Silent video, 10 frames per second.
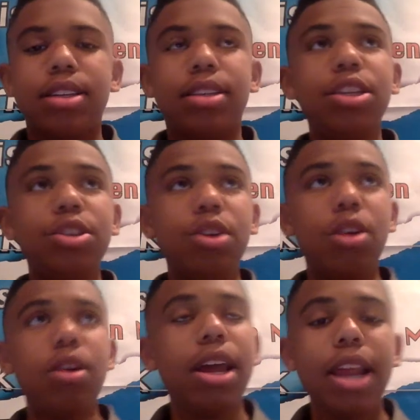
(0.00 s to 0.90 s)
Did you know,
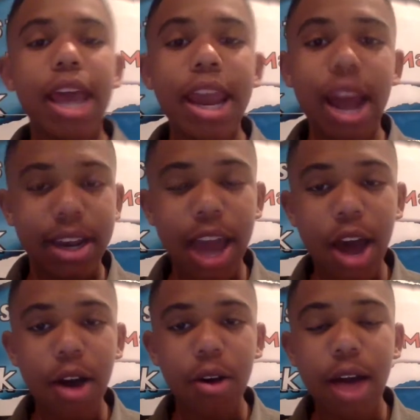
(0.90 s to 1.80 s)
and I,
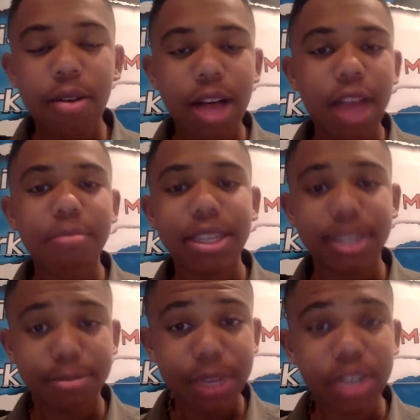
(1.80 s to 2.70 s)
now I will have my
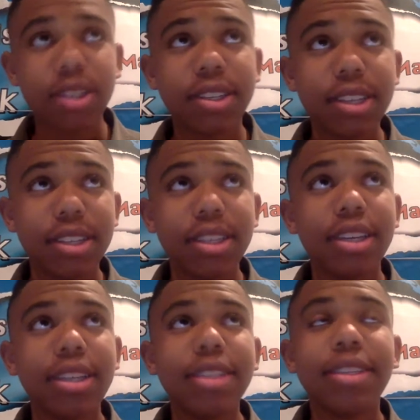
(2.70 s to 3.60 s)
special assistant,
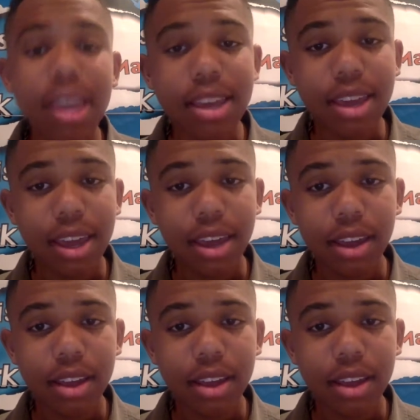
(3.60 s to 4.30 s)
Zeke,